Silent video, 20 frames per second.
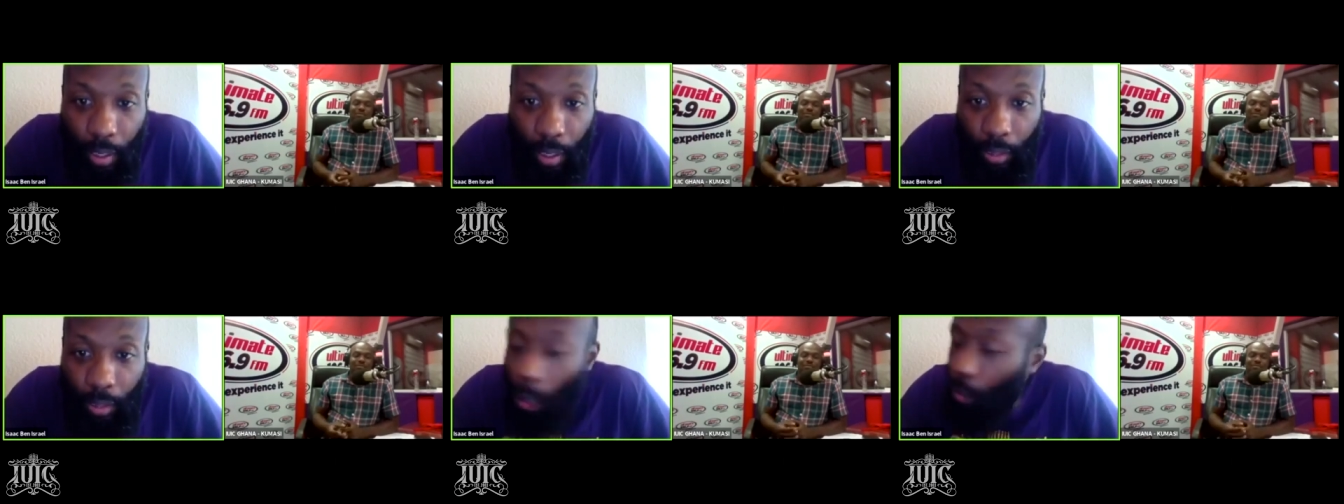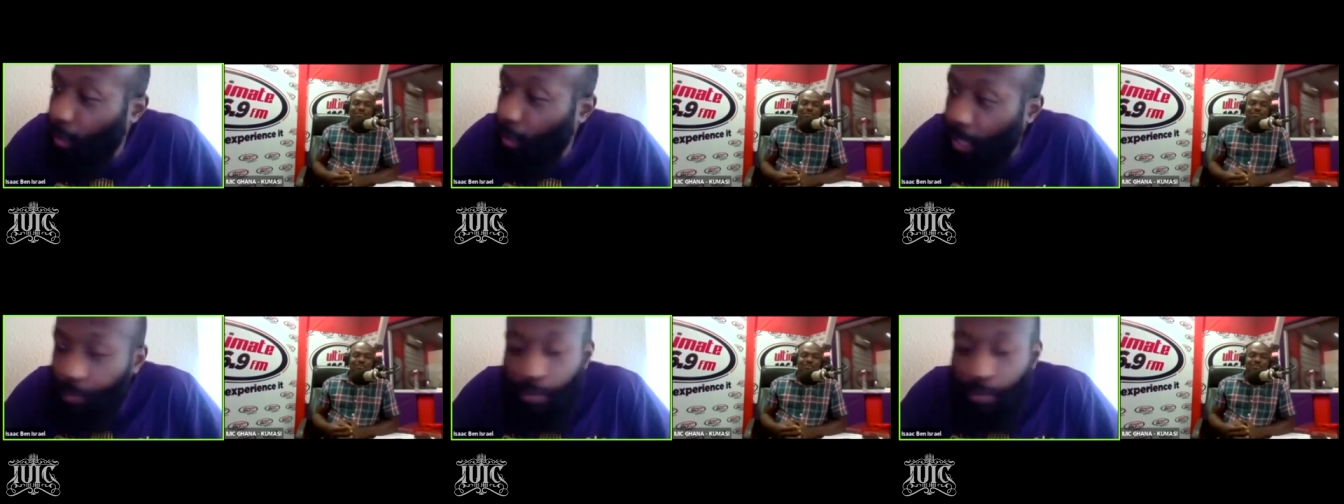
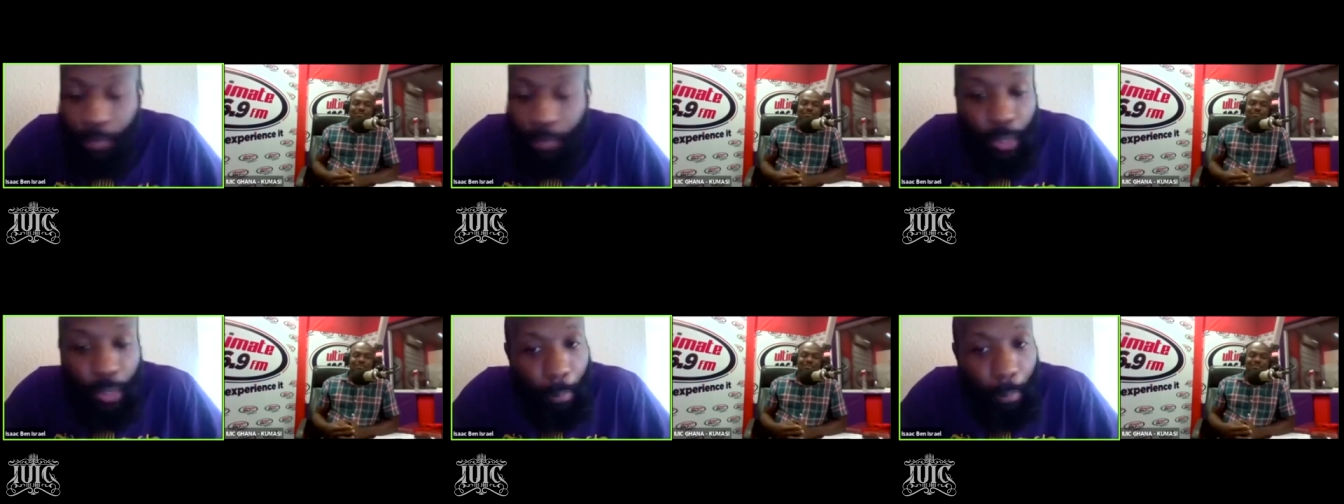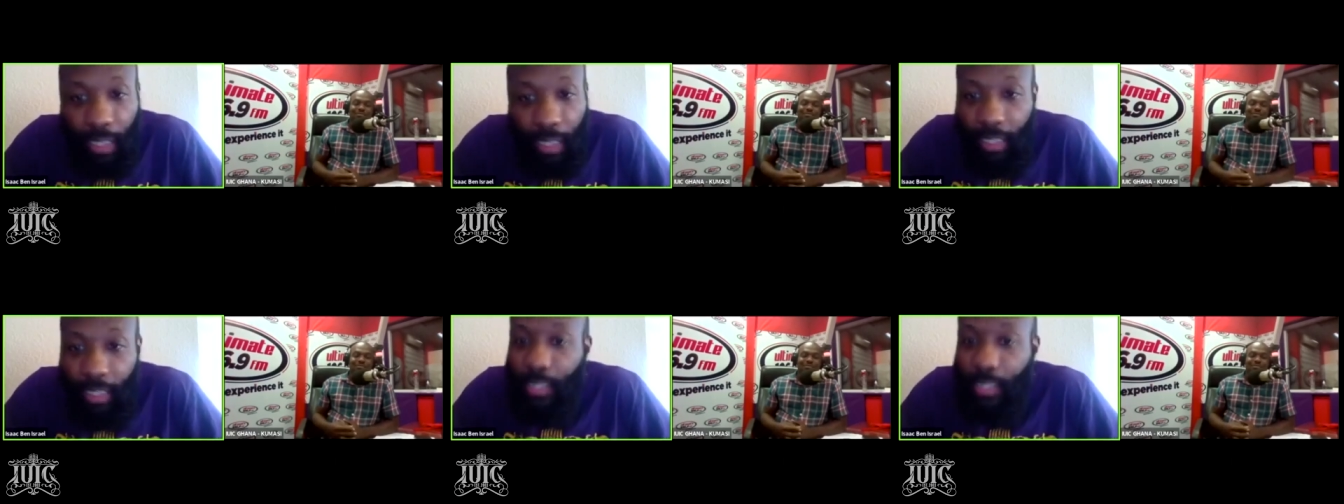Don't give him your
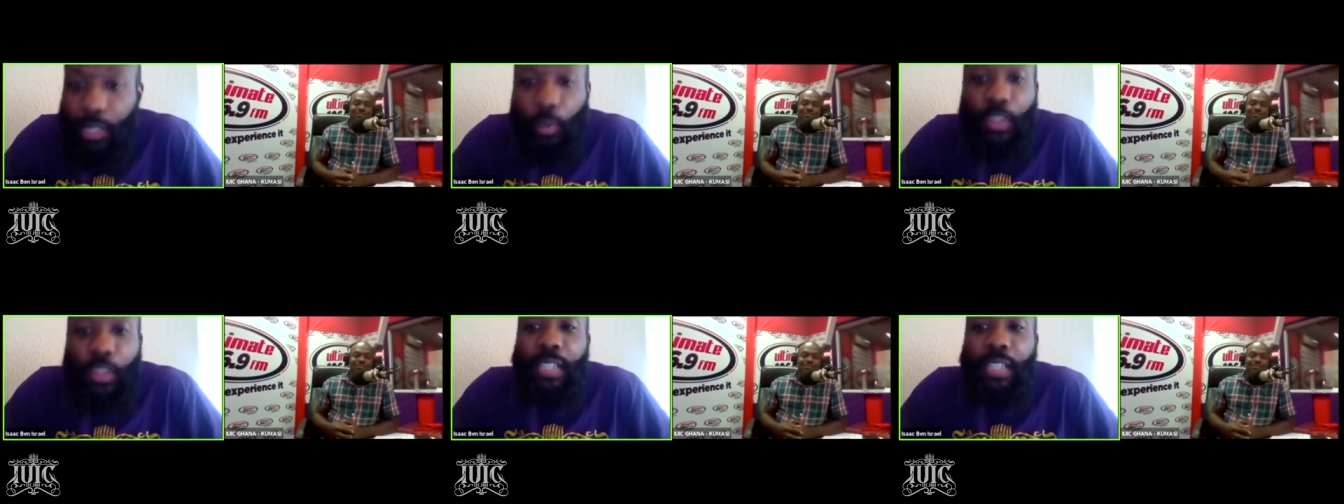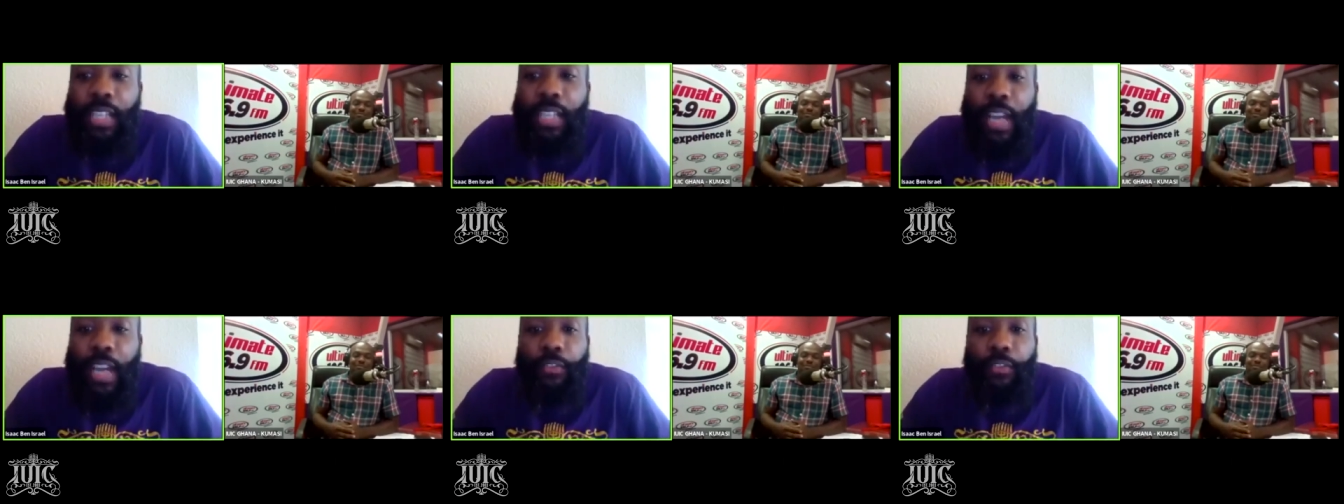money, because it was
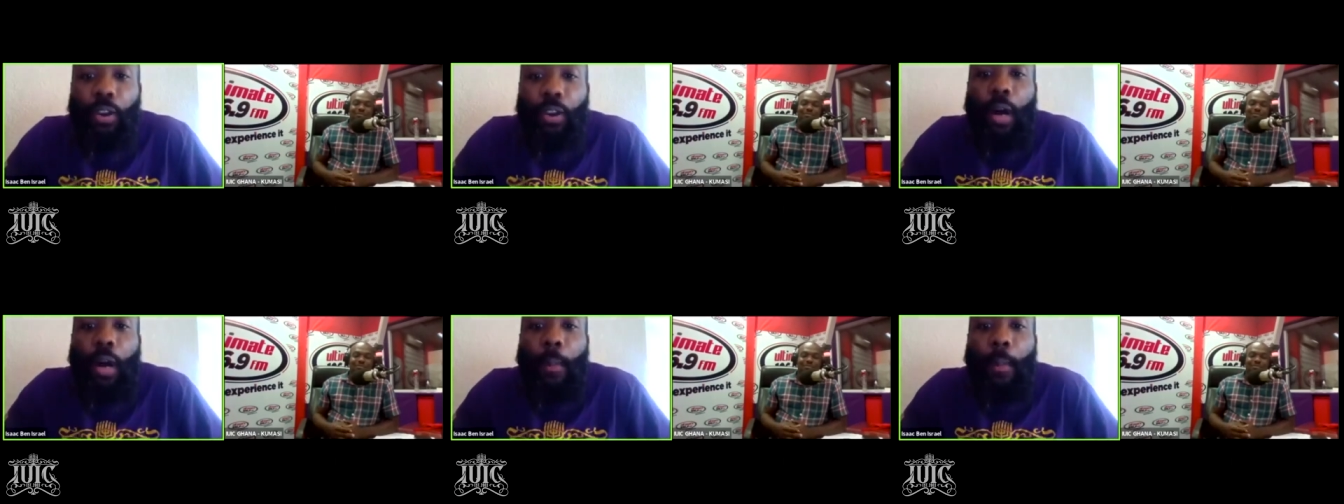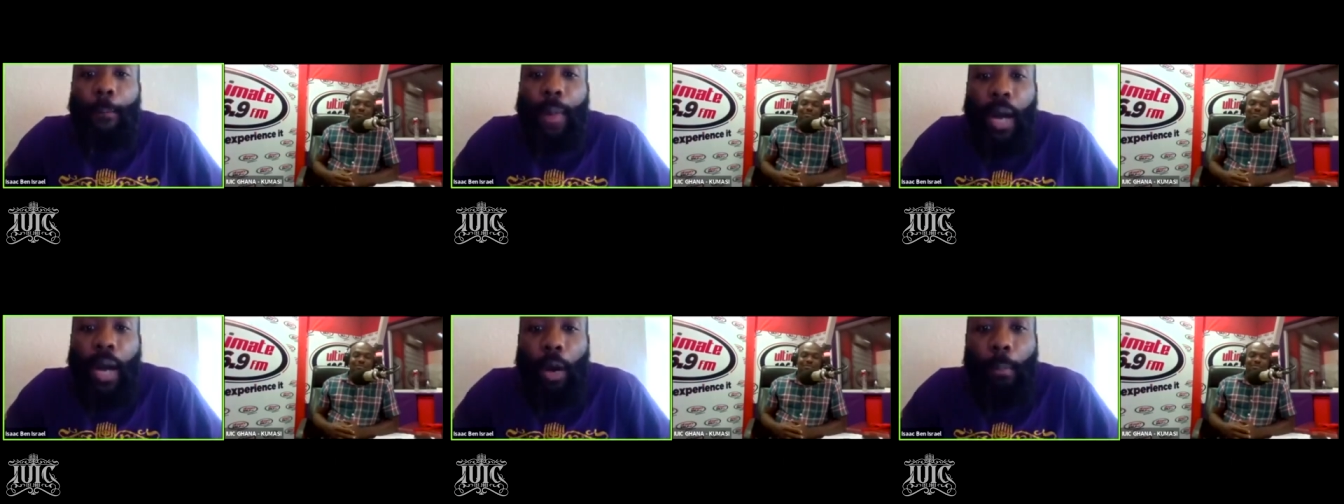never
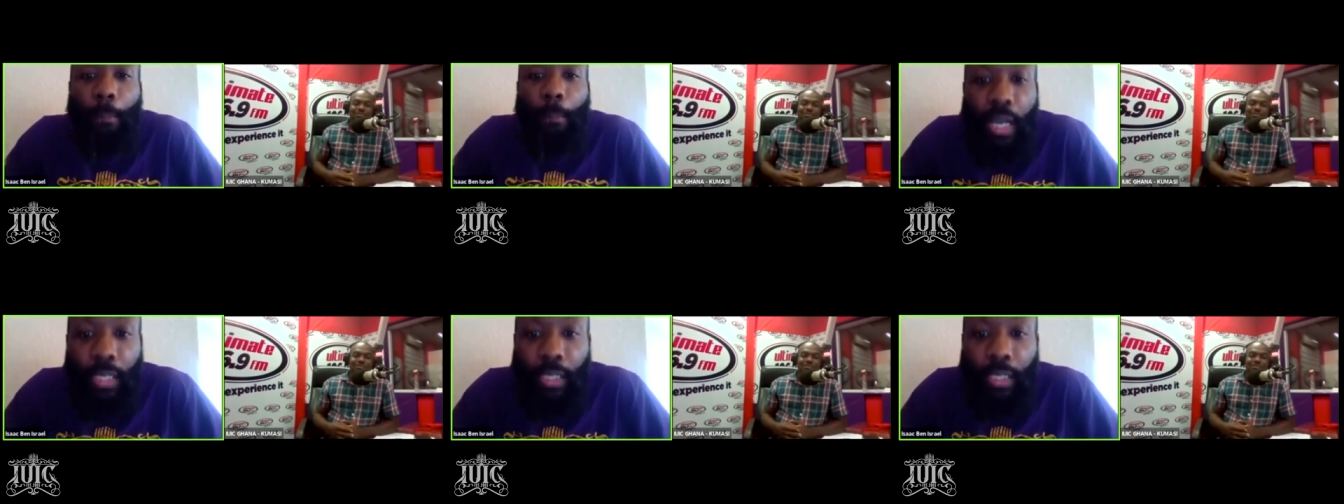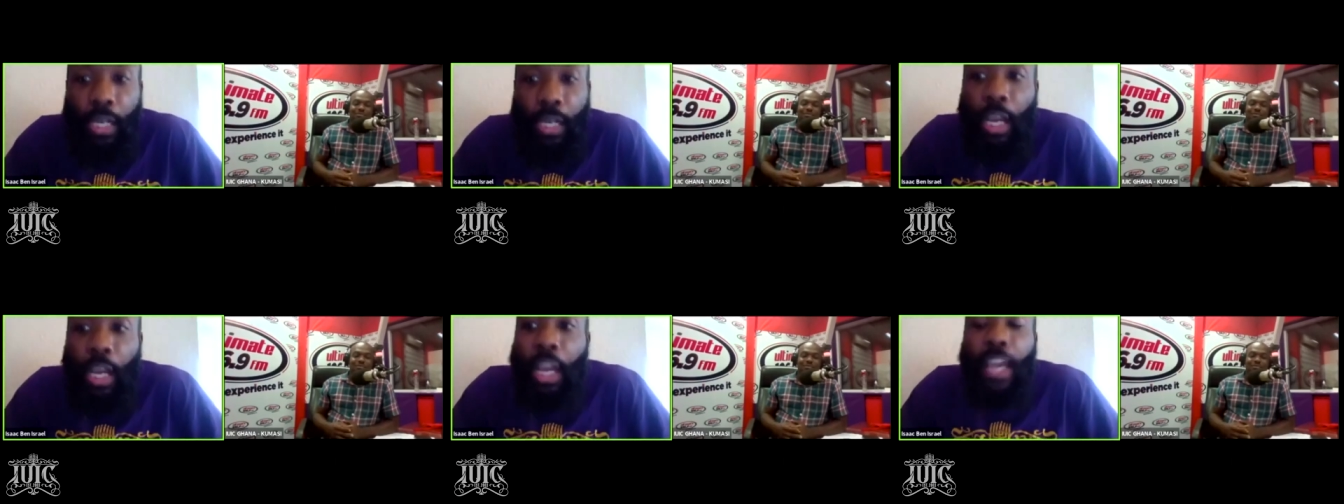about
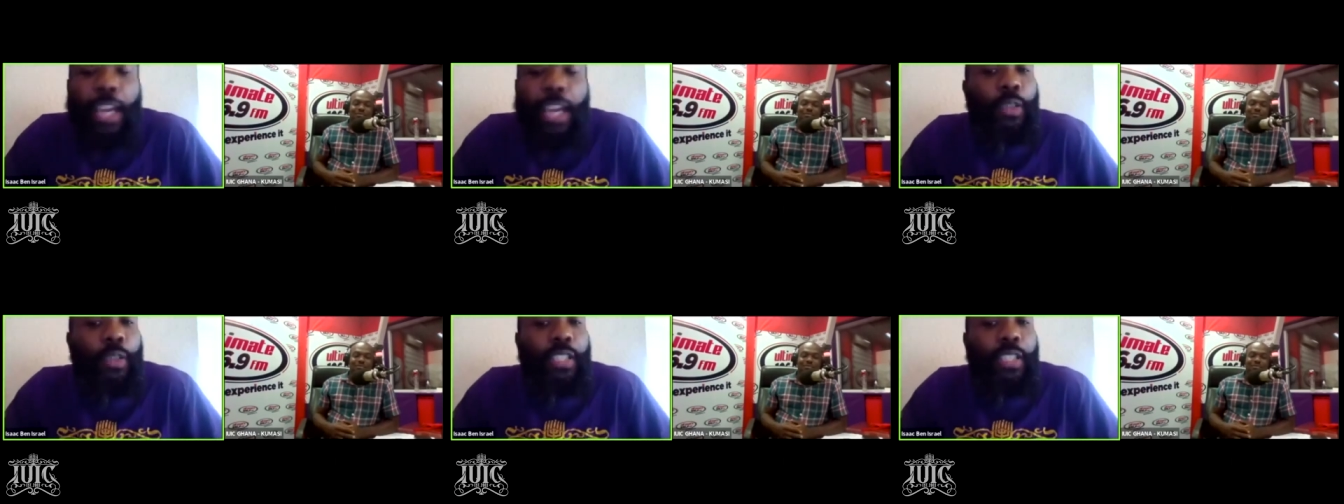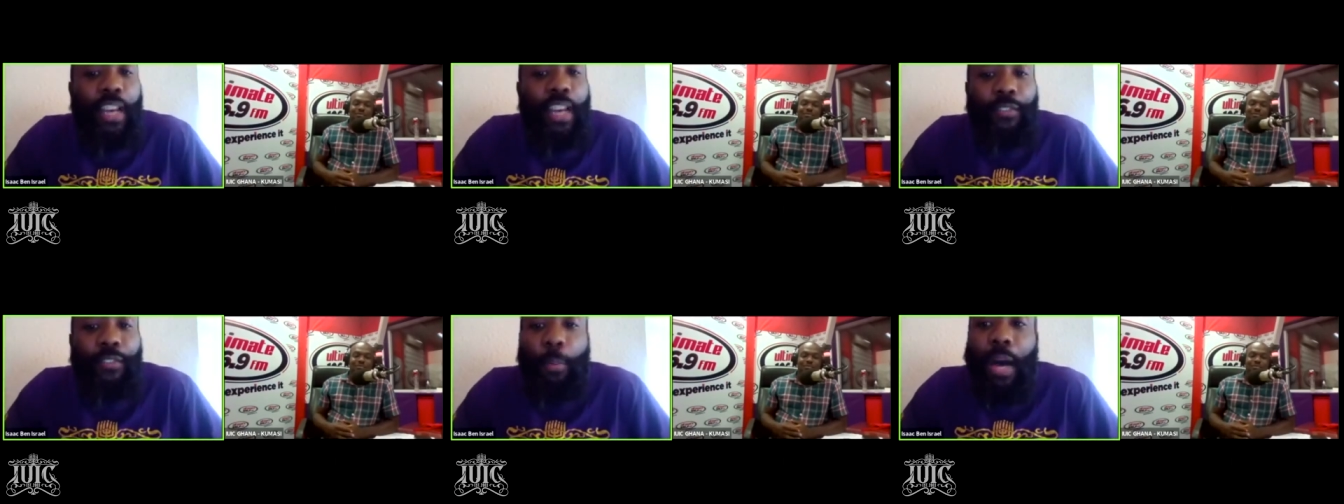money. It was
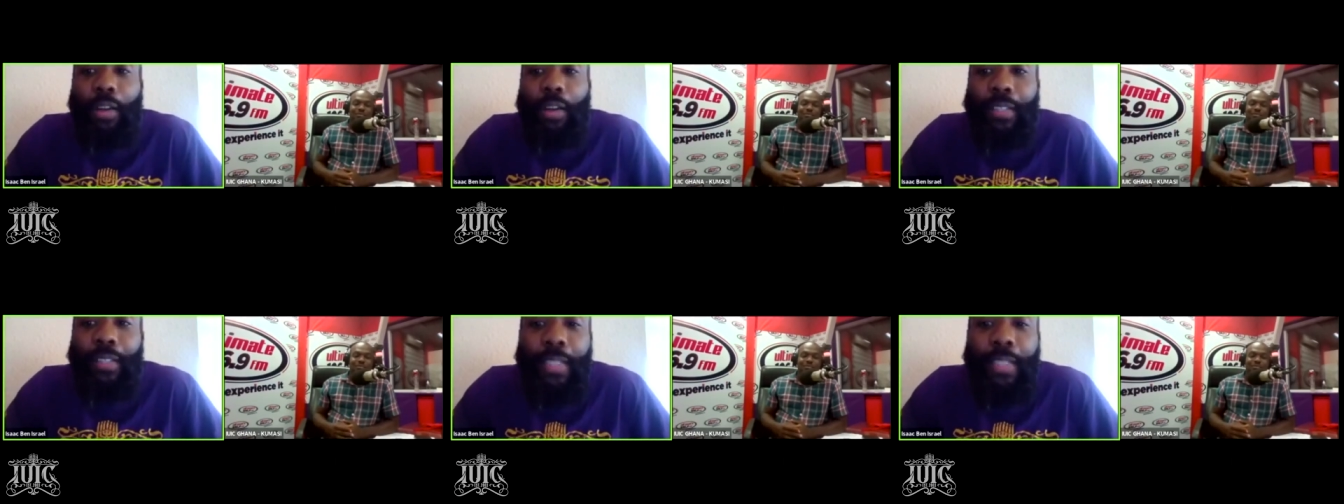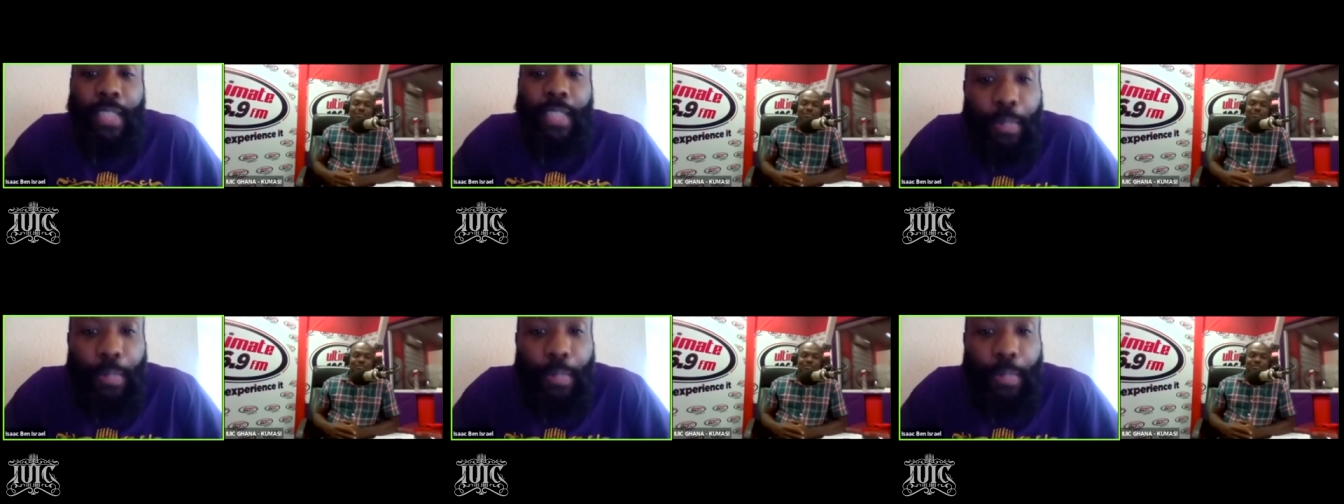never about ten